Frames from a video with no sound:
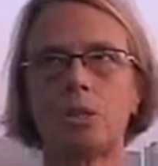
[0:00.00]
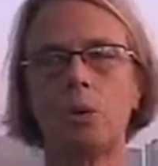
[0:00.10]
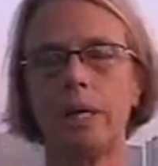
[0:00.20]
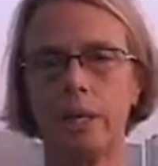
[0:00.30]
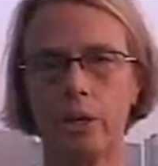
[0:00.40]

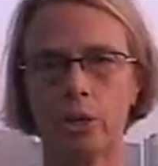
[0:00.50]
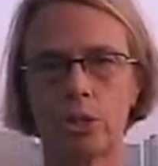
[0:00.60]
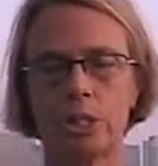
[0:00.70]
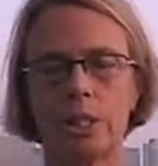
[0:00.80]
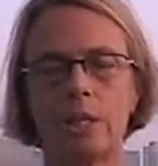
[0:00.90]
20
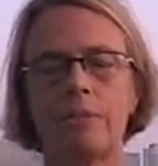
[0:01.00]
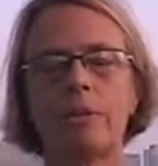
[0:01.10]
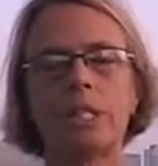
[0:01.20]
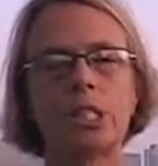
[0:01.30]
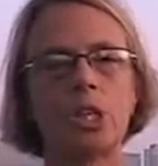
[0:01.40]
years at a
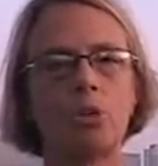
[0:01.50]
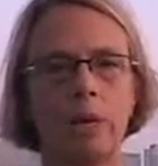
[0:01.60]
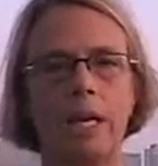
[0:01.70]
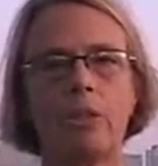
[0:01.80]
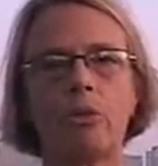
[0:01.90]
very slow rate,